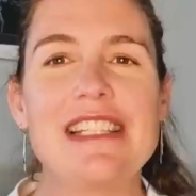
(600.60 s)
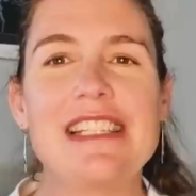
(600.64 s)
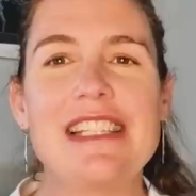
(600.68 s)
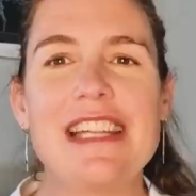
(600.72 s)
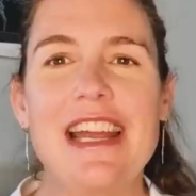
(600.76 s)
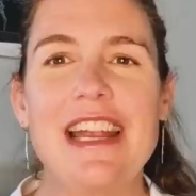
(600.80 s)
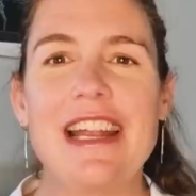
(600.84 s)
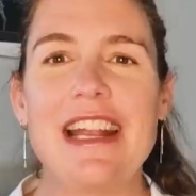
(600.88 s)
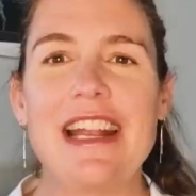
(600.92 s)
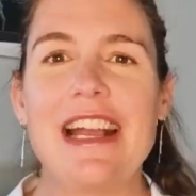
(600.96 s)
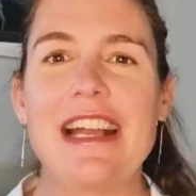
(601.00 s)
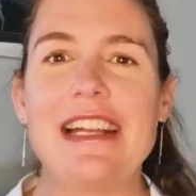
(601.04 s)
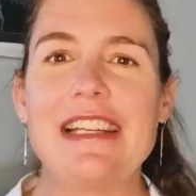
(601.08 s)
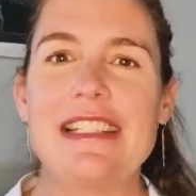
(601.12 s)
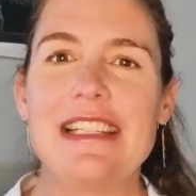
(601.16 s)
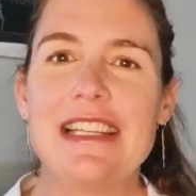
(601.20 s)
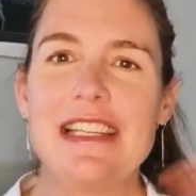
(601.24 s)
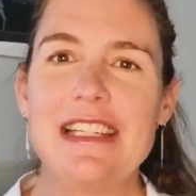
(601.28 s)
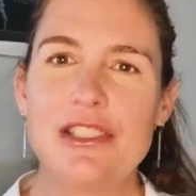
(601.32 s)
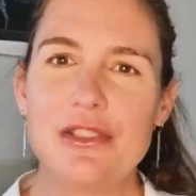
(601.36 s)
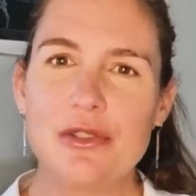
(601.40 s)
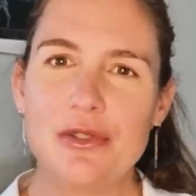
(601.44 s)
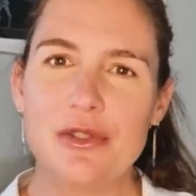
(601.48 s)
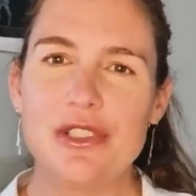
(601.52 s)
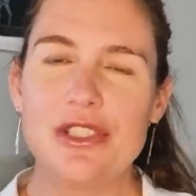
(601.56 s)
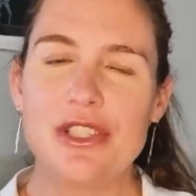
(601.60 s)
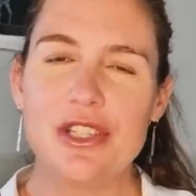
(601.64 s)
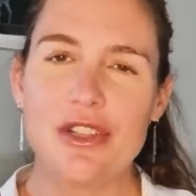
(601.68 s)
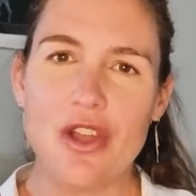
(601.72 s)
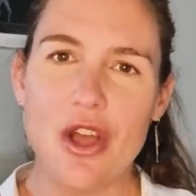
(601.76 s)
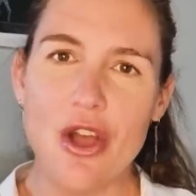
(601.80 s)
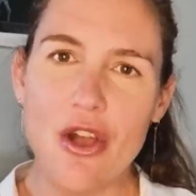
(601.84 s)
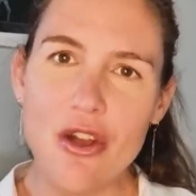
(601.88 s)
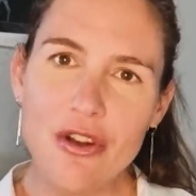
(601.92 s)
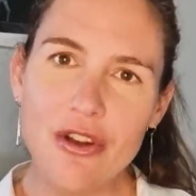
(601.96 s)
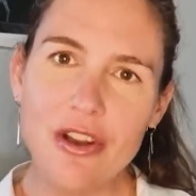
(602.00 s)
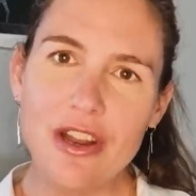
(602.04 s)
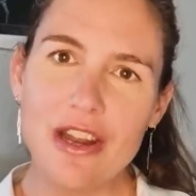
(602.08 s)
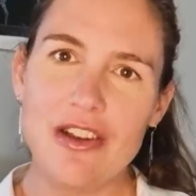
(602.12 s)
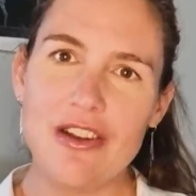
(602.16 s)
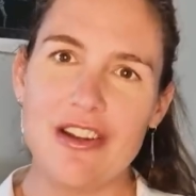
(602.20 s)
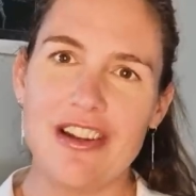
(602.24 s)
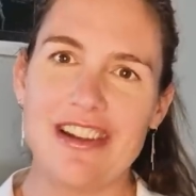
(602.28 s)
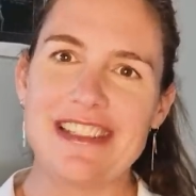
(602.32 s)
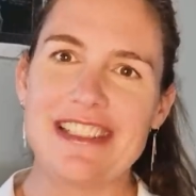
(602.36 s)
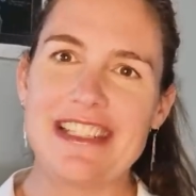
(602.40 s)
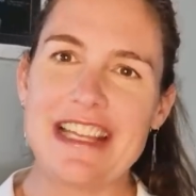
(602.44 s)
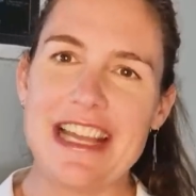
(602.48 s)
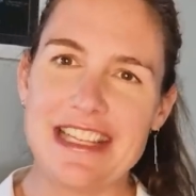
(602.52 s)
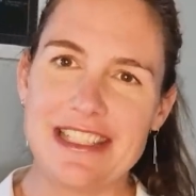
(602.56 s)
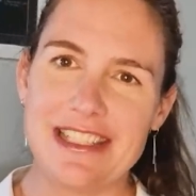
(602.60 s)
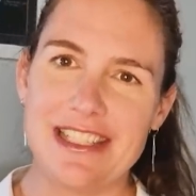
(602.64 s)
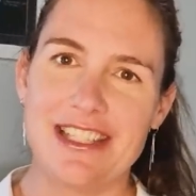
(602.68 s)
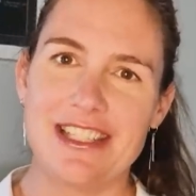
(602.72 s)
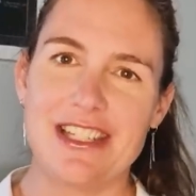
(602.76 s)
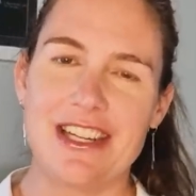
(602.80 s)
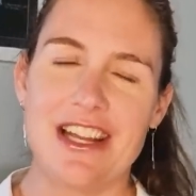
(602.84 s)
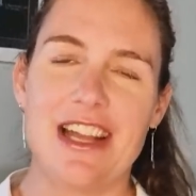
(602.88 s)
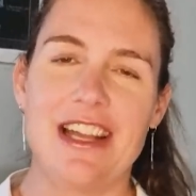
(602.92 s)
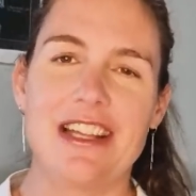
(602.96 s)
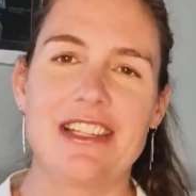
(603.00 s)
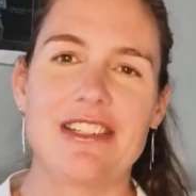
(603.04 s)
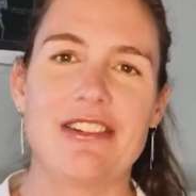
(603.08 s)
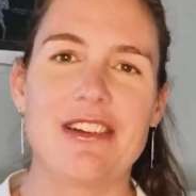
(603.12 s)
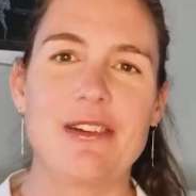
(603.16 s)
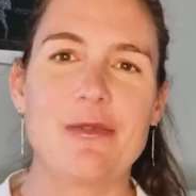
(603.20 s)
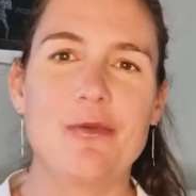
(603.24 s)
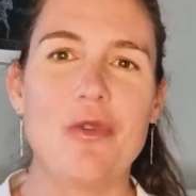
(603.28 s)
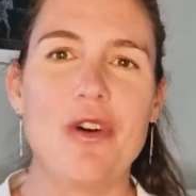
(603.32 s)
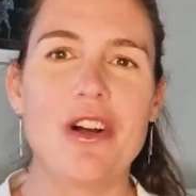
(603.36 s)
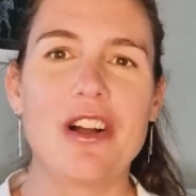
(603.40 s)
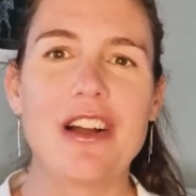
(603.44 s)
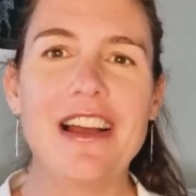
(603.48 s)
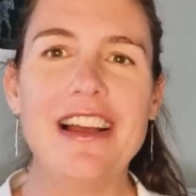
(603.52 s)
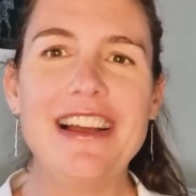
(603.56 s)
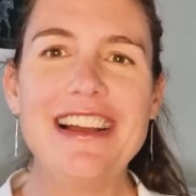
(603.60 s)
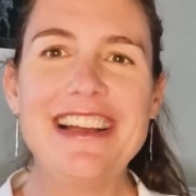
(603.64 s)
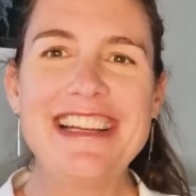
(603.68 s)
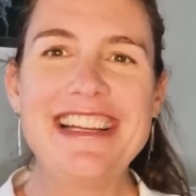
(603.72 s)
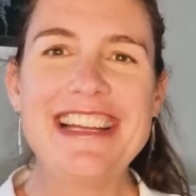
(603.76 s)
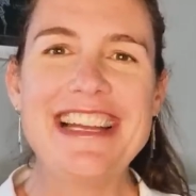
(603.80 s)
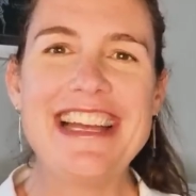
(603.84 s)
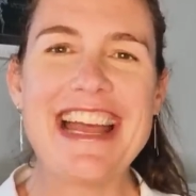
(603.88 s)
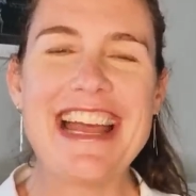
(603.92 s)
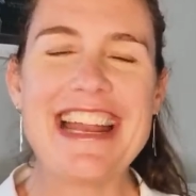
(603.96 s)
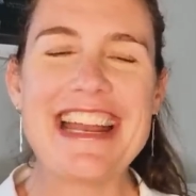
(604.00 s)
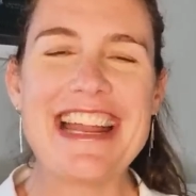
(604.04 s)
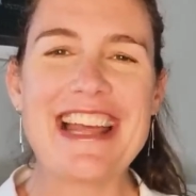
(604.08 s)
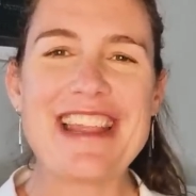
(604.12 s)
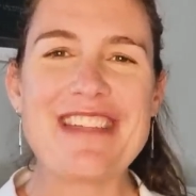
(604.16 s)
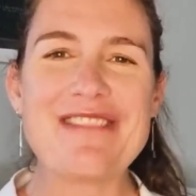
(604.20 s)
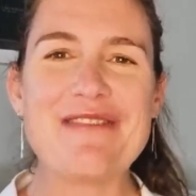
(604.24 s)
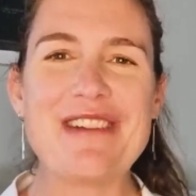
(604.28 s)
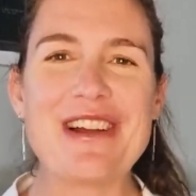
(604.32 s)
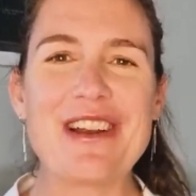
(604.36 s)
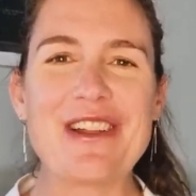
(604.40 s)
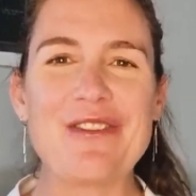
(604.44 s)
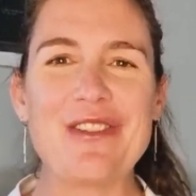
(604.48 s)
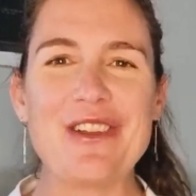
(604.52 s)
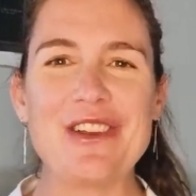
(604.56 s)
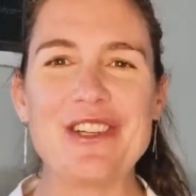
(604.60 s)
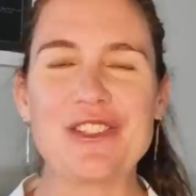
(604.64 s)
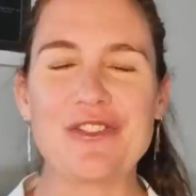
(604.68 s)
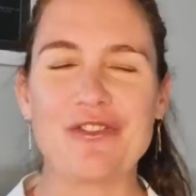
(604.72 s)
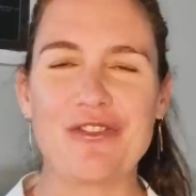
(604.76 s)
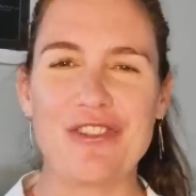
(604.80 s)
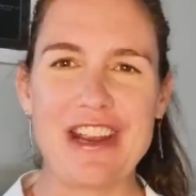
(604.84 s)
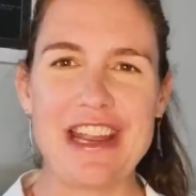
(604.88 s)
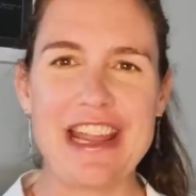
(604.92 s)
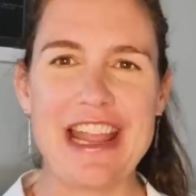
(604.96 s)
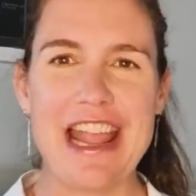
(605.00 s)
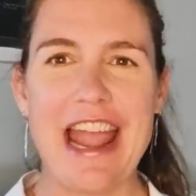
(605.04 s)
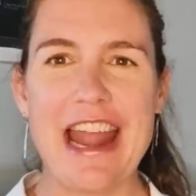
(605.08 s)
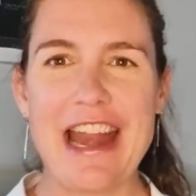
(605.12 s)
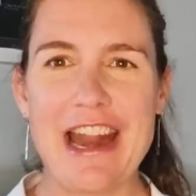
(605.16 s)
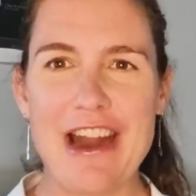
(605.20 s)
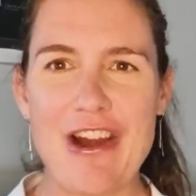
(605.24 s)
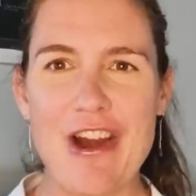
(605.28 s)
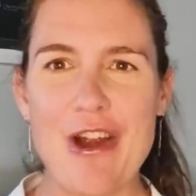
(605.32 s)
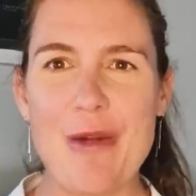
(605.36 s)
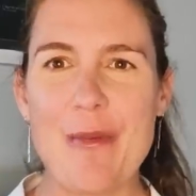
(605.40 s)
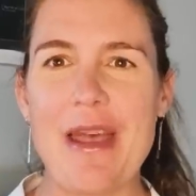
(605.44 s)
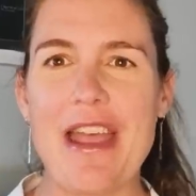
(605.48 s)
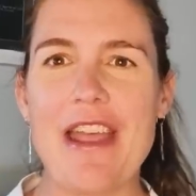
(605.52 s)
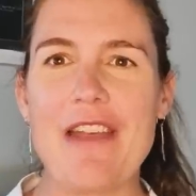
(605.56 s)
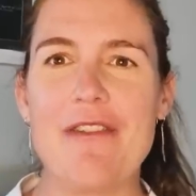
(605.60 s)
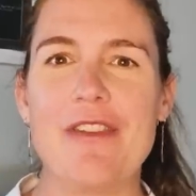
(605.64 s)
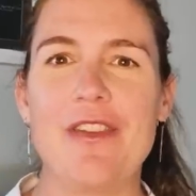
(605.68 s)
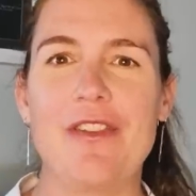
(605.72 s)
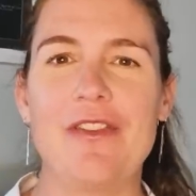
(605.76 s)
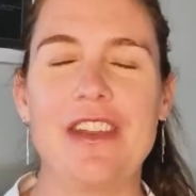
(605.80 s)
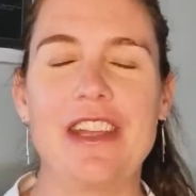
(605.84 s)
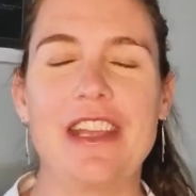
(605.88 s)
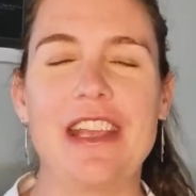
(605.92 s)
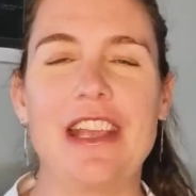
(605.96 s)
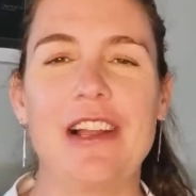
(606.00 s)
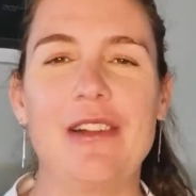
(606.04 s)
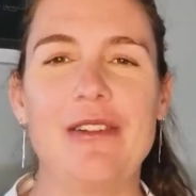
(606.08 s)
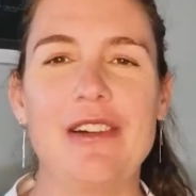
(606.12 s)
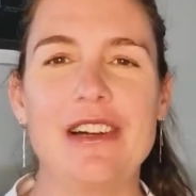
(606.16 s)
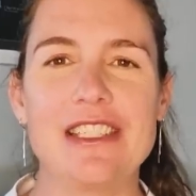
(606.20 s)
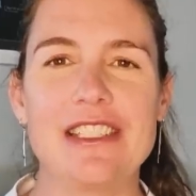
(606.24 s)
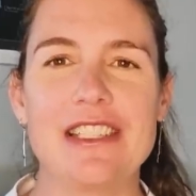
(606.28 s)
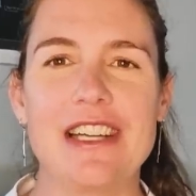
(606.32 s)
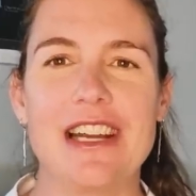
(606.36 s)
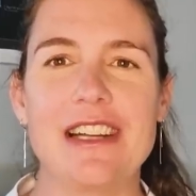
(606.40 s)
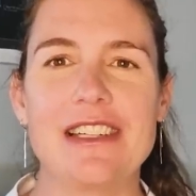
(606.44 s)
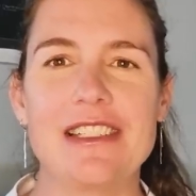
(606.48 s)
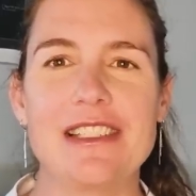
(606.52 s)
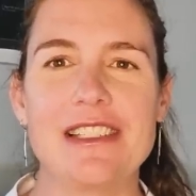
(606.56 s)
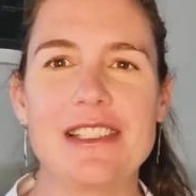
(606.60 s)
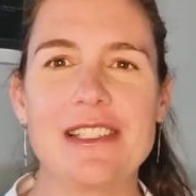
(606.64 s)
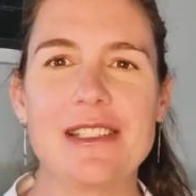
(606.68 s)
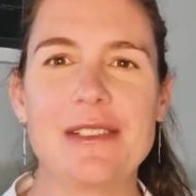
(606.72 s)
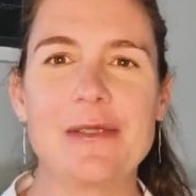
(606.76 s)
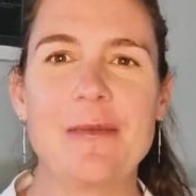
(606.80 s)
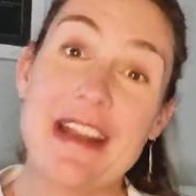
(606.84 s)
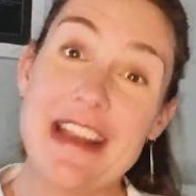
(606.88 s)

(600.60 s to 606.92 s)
Instead, I detoured to the only non-Tesla charger in Wagga, another one of those free NRMA 50 kilowatt chargers.